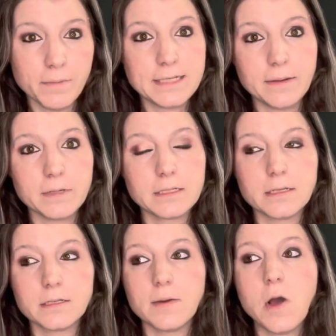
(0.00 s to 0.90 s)
my septic
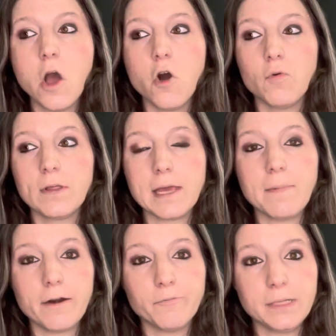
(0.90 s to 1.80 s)
system with the
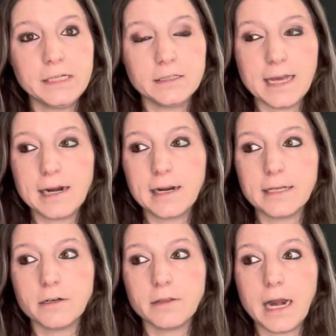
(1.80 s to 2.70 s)
amount of bleach and
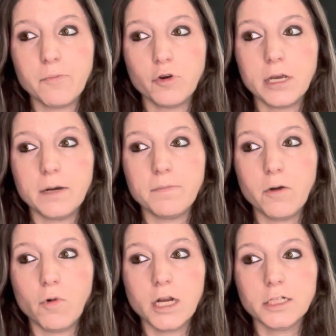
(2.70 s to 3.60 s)
sanitizer that I put in my
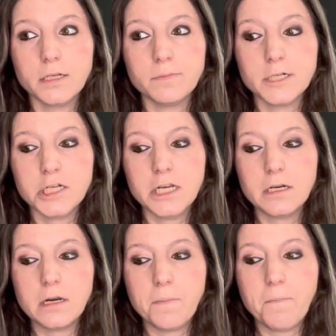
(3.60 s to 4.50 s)
washing
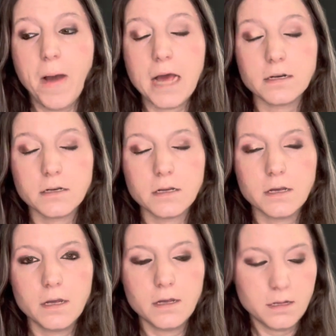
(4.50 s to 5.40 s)
machine, but
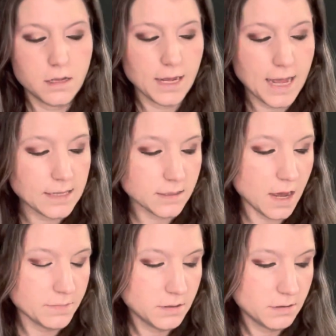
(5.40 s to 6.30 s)
I can't
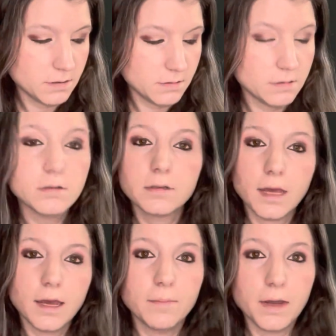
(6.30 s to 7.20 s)
stop.
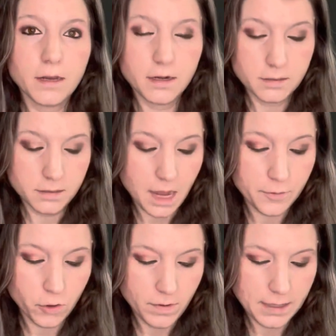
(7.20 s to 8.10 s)
Okay, I'm not going to
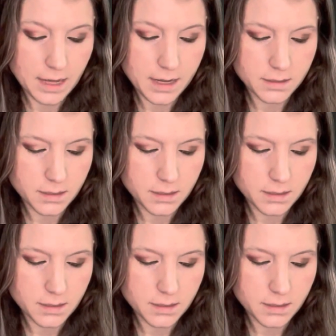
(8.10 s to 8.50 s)
stop doing that.